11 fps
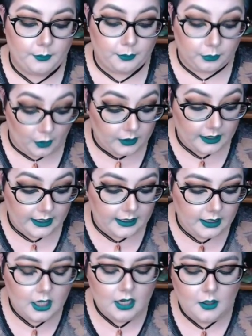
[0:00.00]
broken,
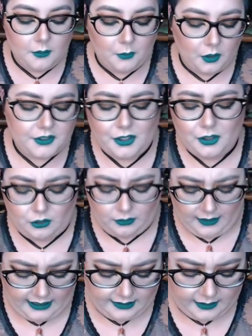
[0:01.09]
more so
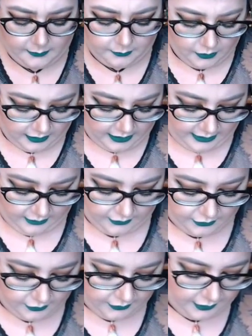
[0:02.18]
cracked than broken. I'll
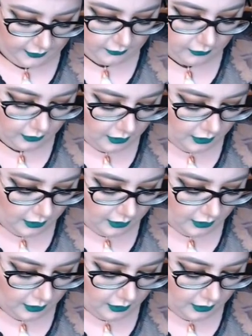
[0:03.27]
show you